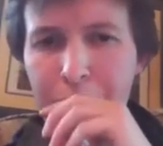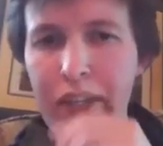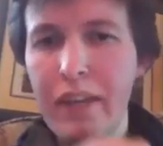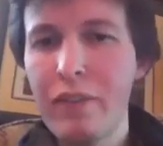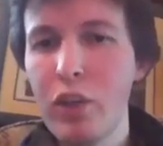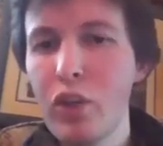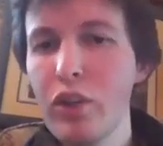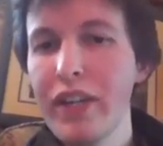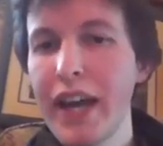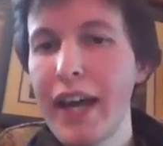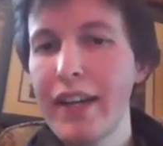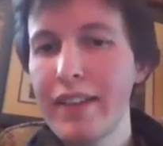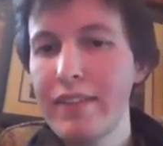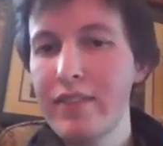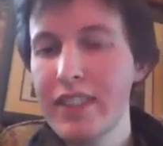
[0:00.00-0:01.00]
If you look
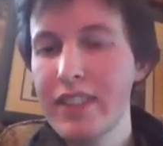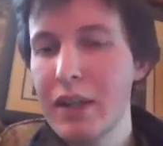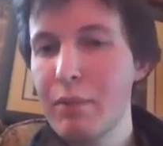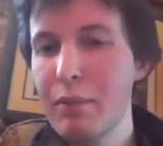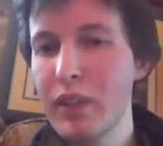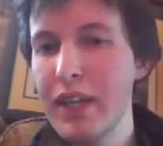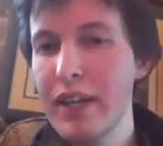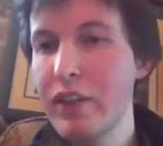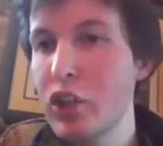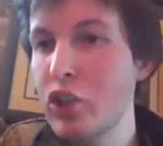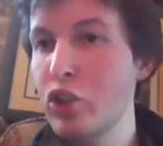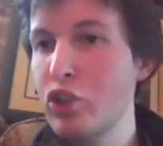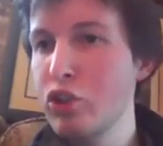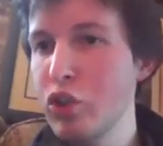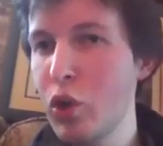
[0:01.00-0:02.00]
at, for example, here a
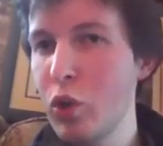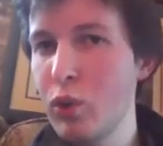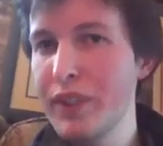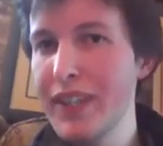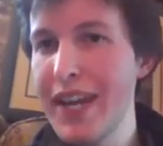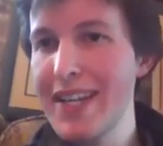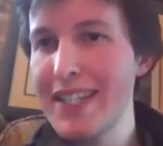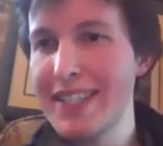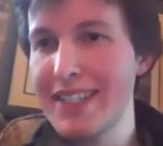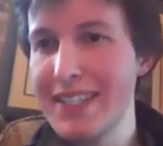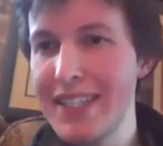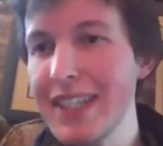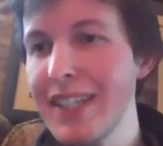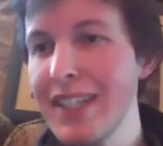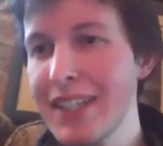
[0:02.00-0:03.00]
controlled
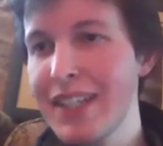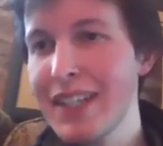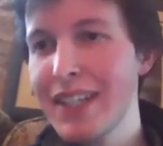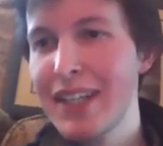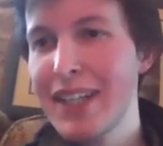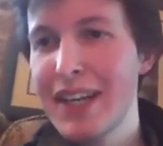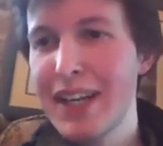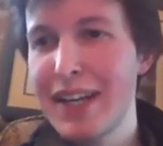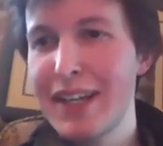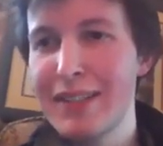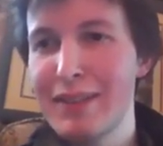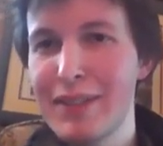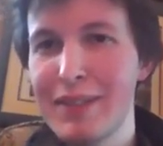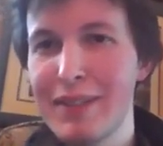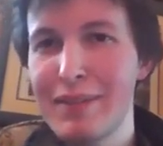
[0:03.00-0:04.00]
SDE,
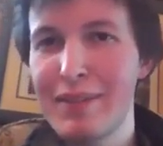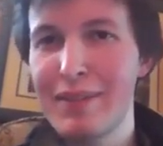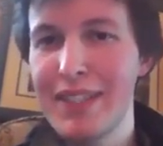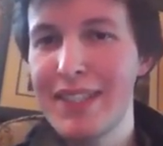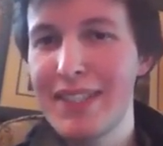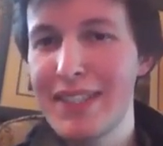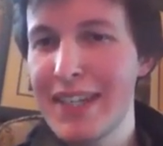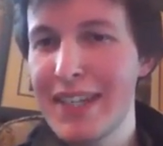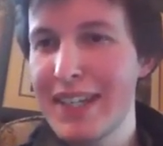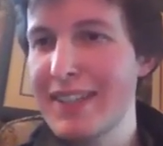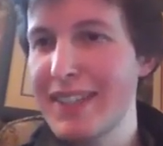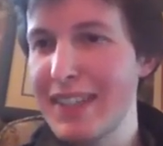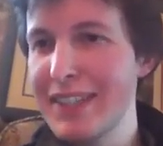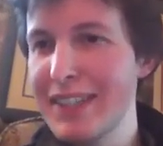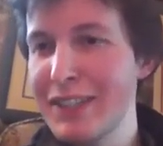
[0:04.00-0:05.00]
and this is the kind of
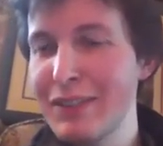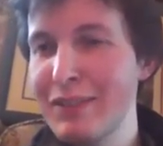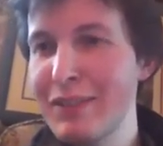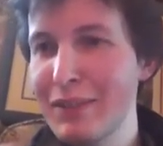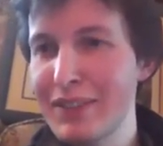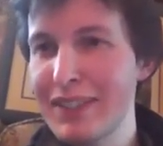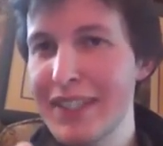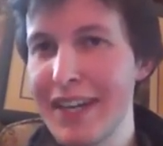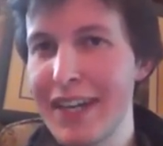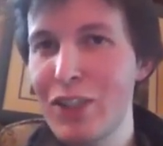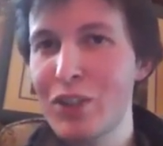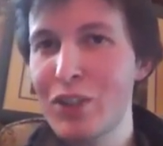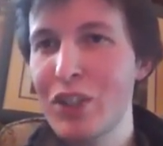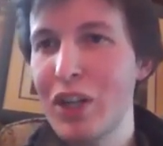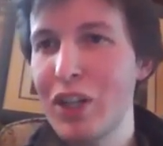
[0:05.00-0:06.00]
thing, once again,
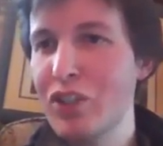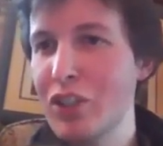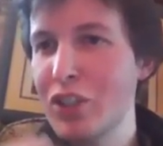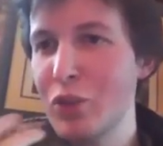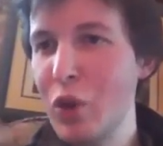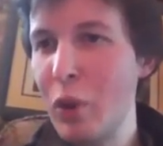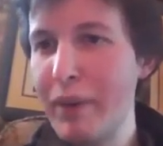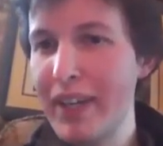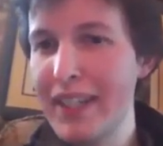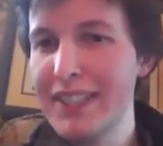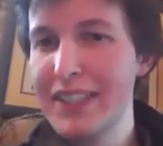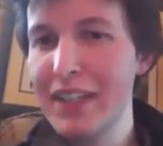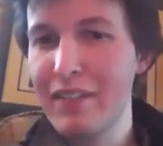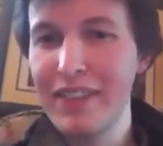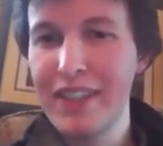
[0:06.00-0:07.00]
you start trying to do complicated
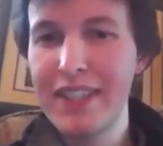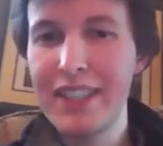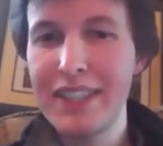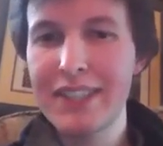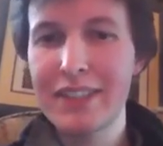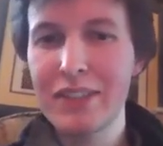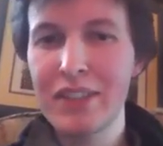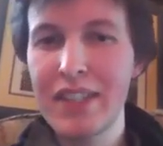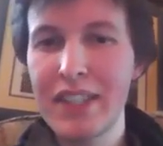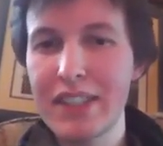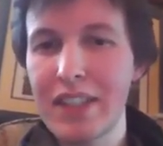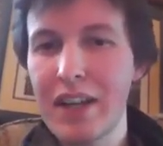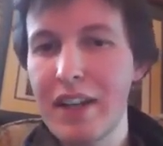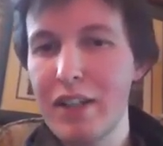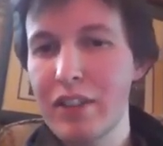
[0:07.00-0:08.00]
stuff and these sorts of
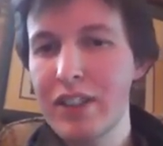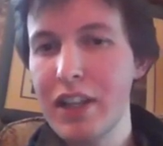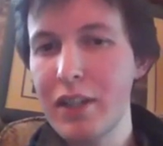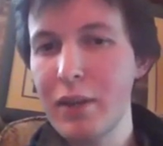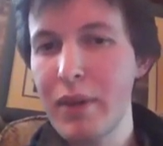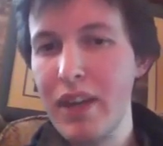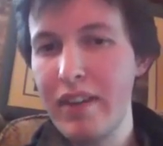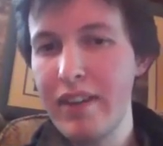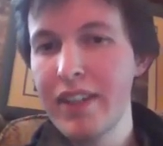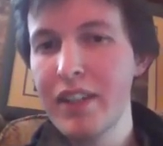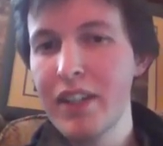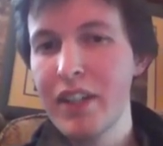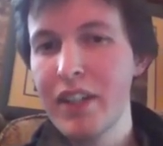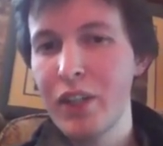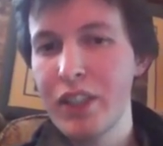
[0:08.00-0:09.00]
things kind of start appearing.
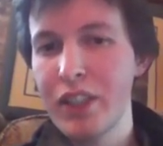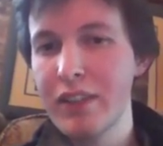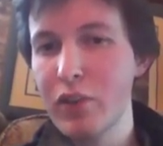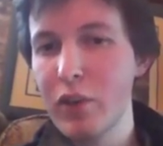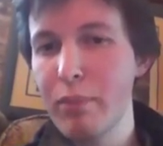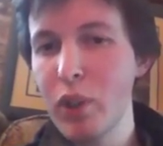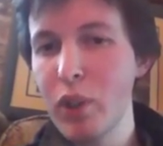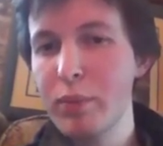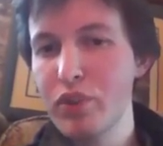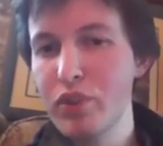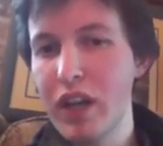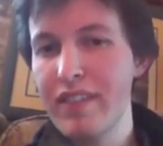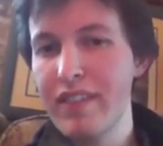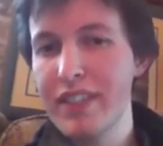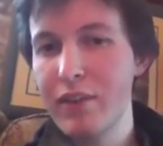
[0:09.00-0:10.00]
You can see I've got multiple
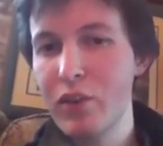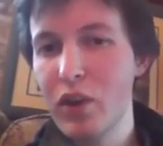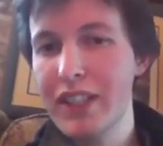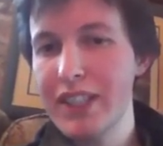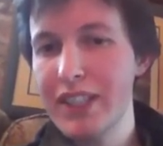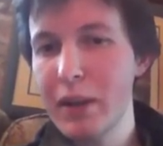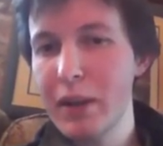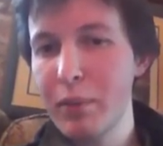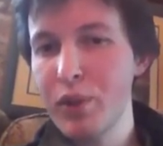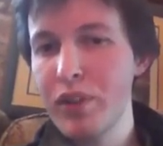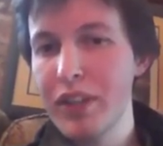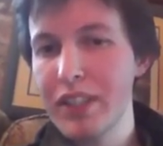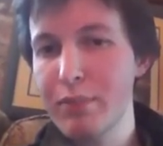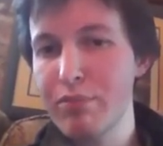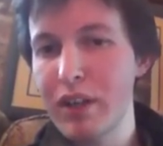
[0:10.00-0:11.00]
drivers here. I've got a DW,
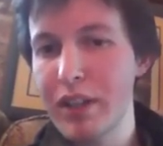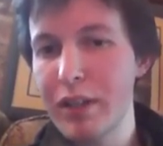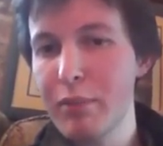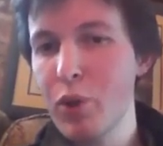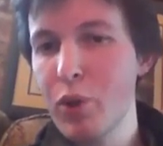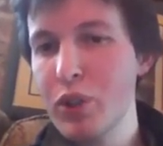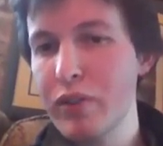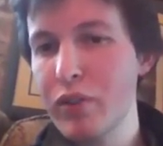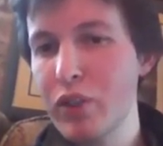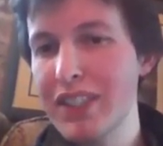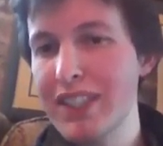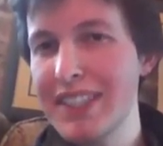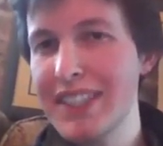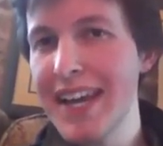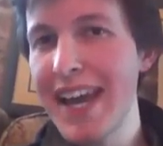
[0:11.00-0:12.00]
that's the Brownian motion. I've got a
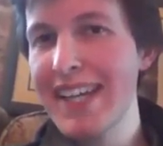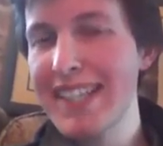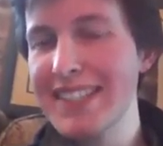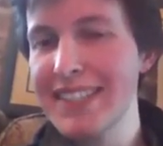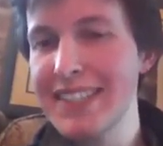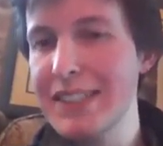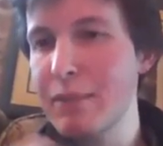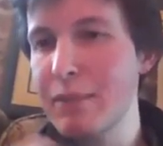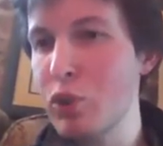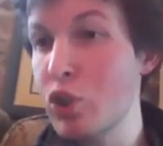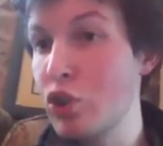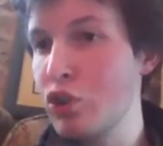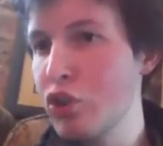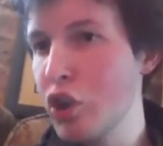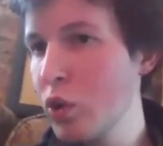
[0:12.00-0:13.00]
DX, this is some
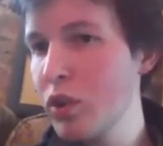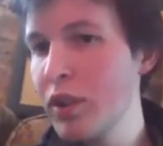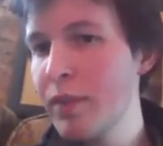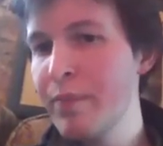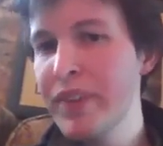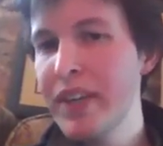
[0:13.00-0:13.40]
control.